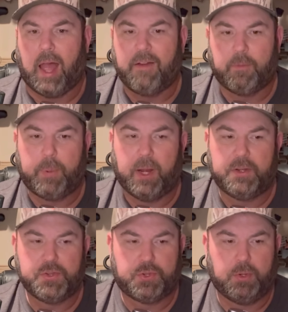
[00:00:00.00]
I compared
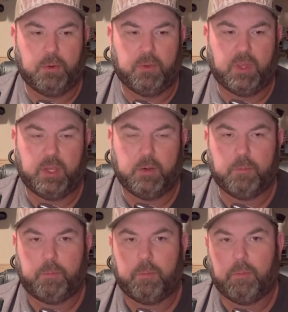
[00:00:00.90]
this to the
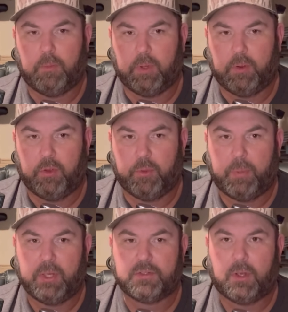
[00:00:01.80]

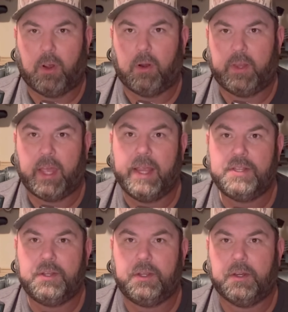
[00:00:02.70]
Pulsar and the
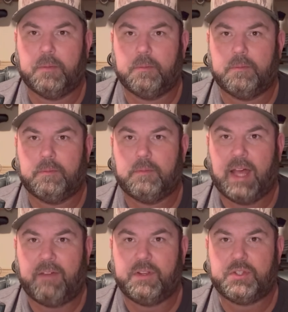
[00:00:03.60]
AGM
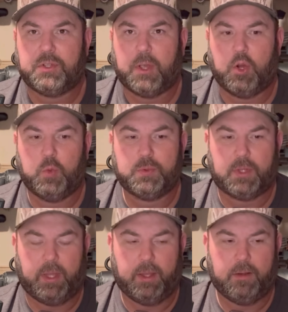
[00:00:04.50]
night vision scopes,
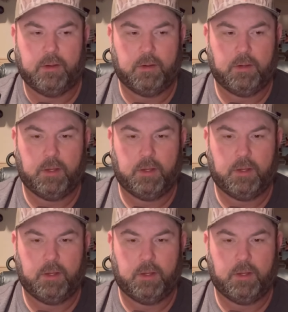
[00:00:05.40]
and